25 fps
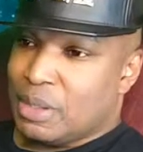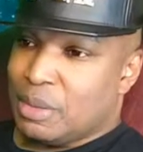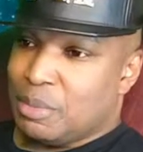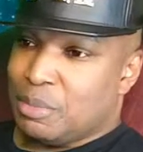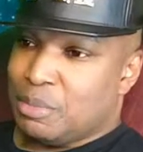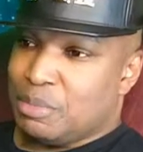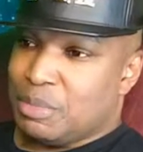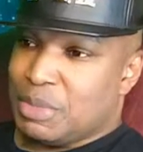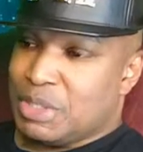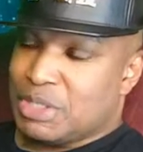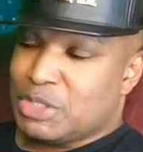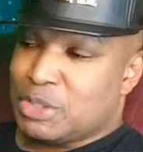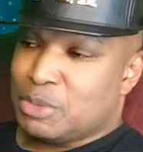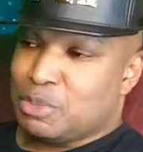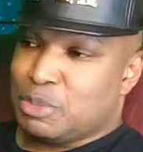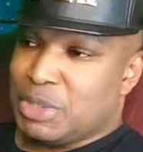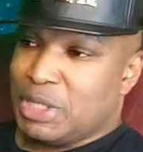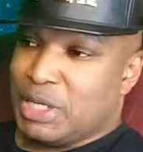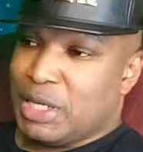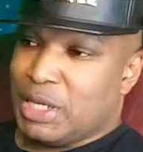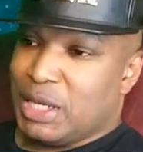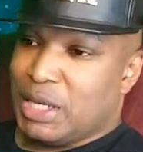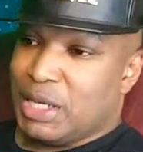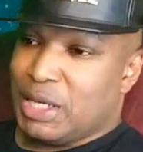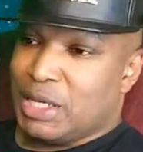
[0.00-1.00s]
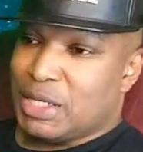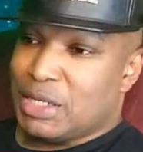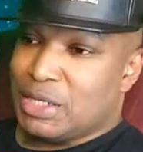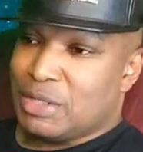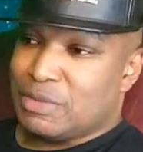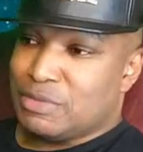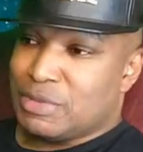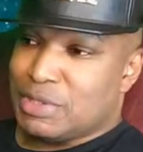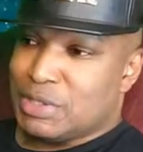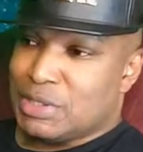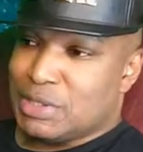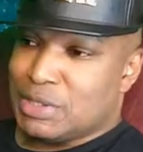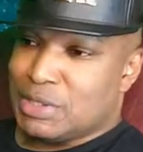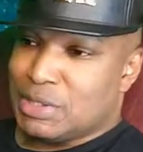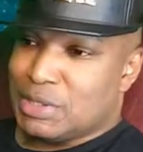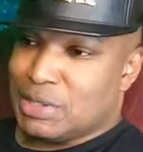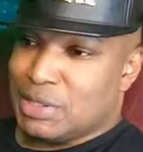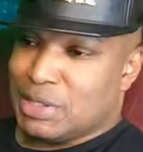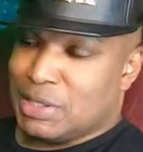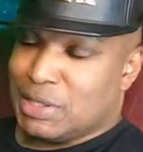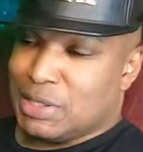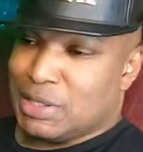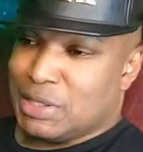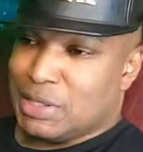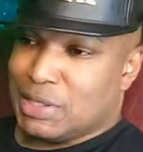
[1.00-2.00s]
misbehaved
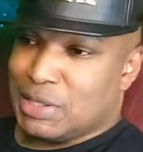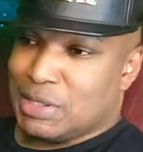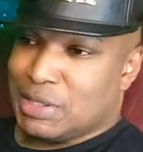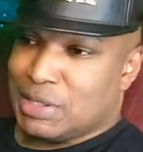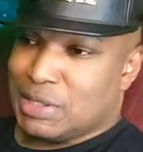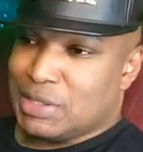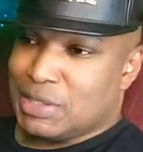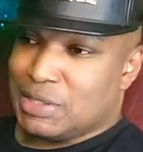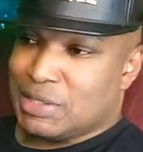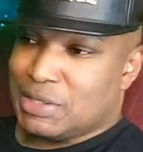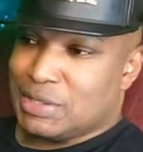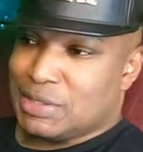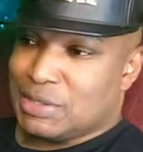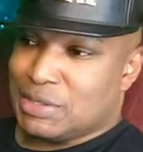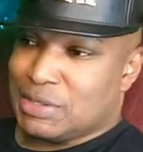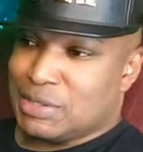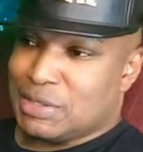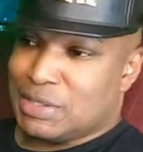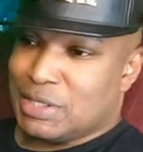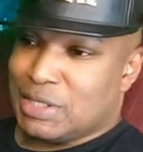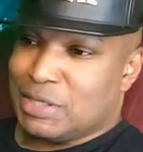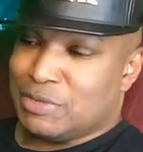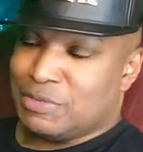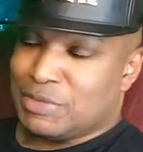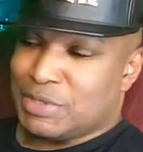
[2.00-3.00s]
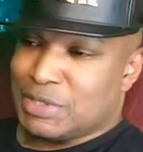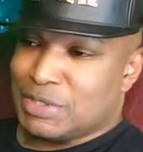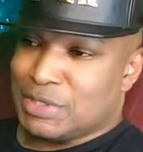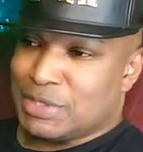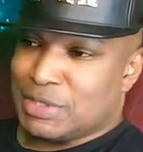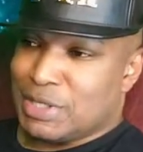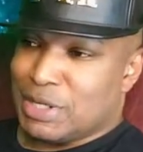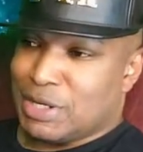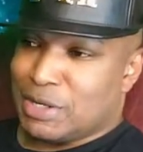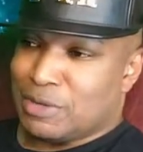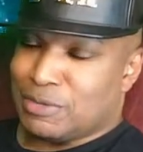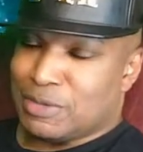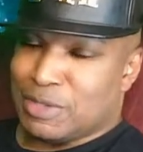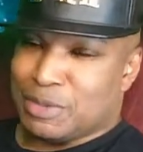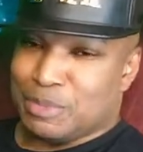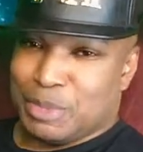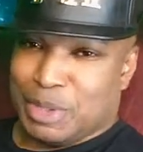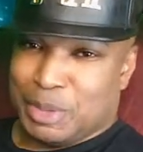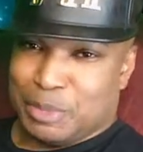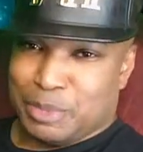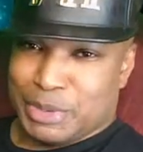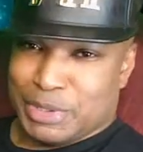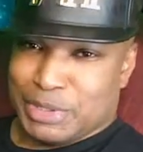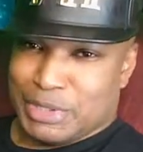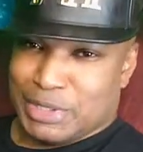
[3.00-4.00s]
divas are
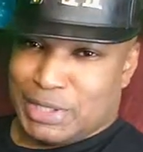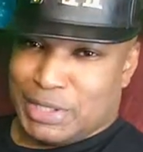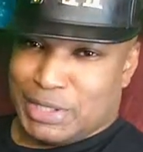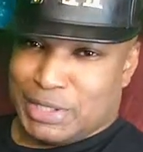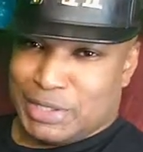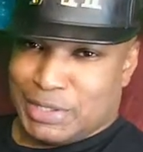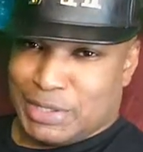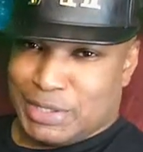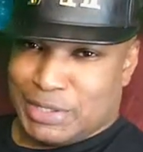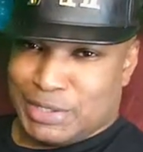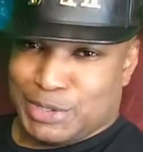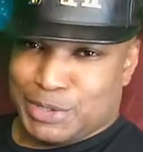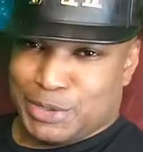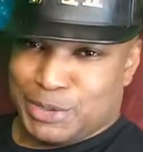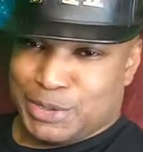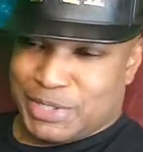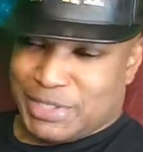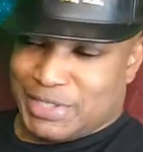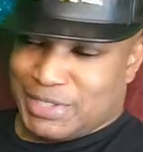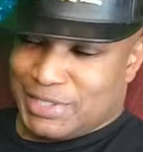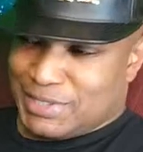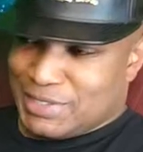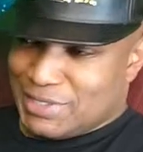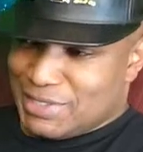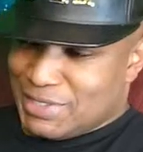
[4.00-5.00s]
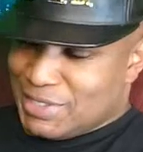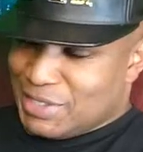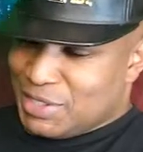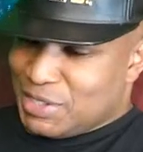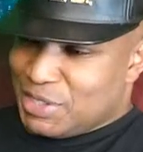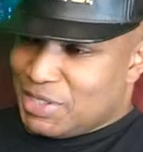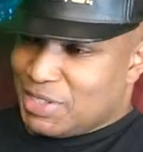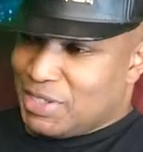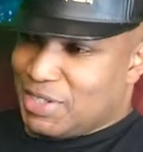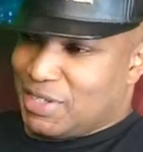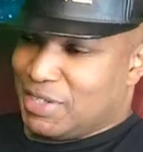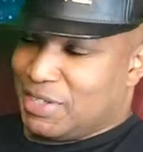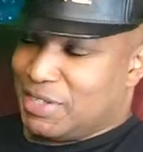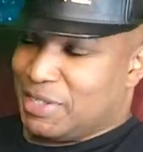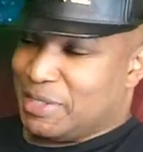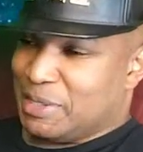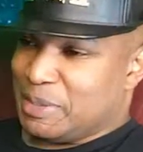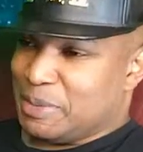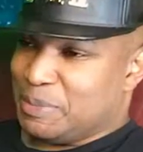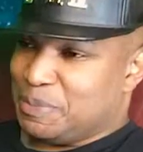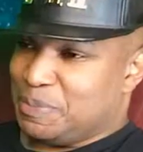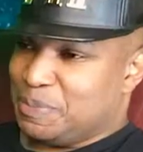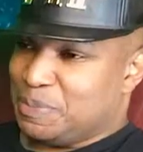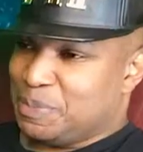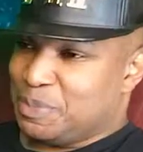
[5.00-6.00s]
remembered in history.
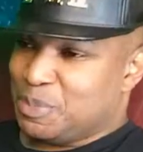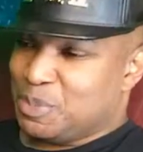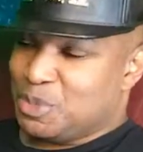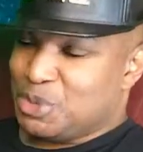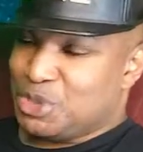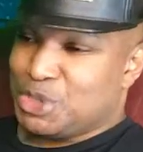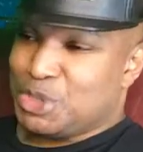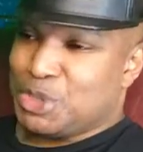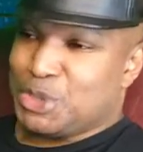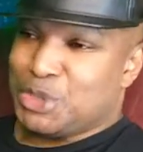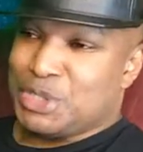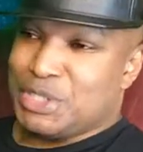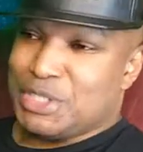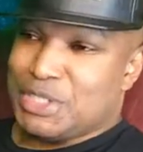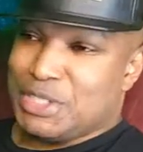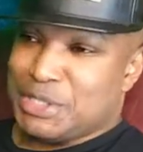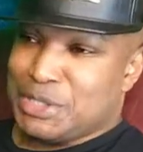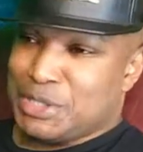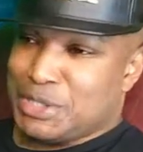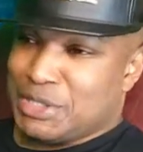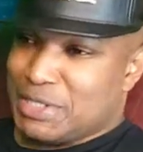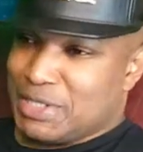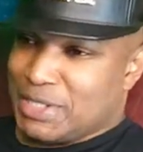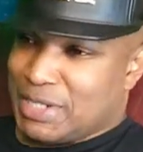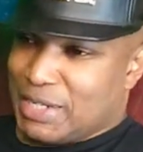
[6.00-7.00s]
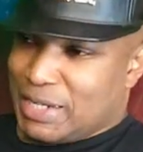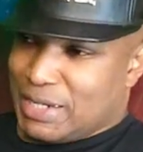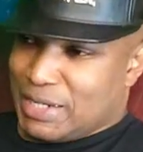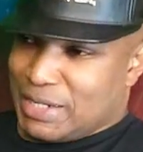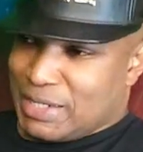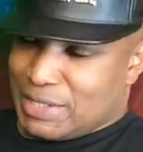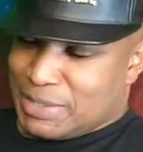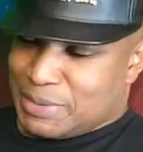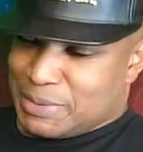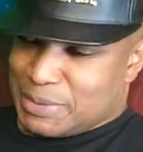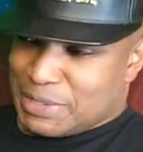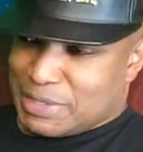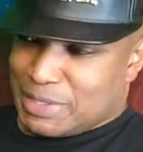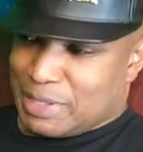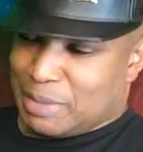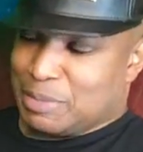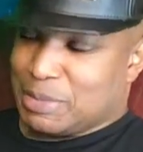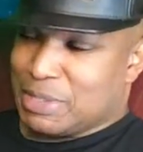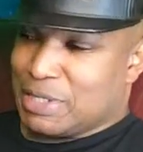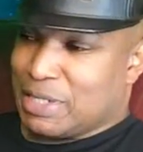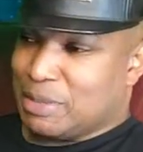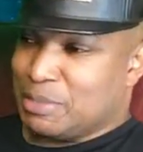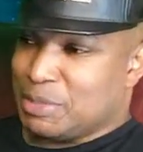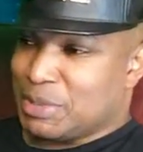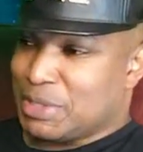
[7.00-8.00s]
So, you kind of
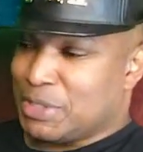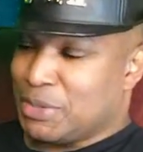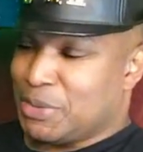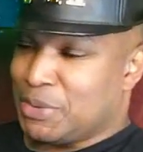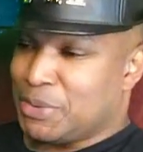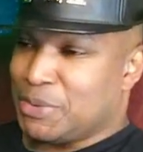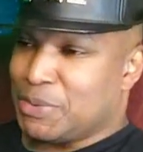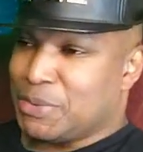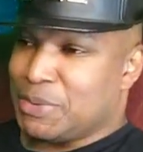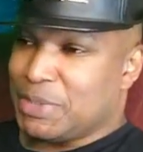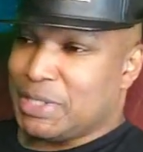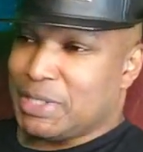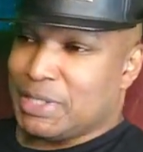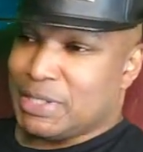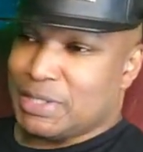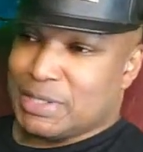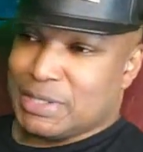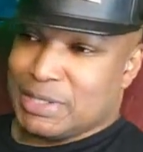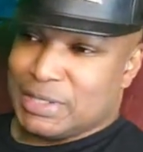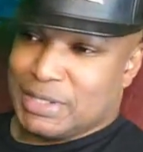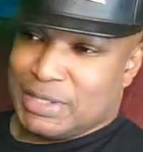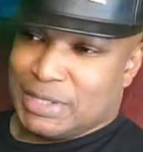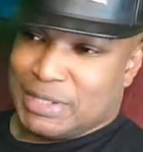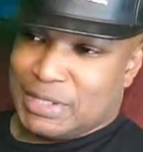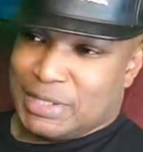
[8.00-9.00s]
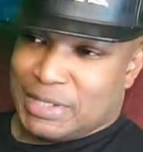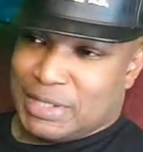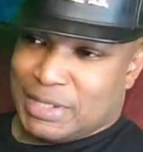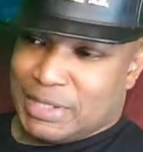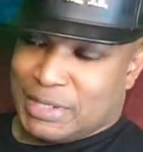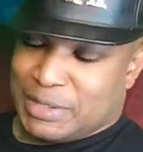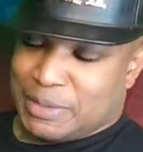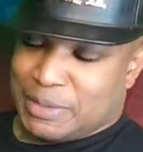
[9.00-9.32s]
sometimes go in the...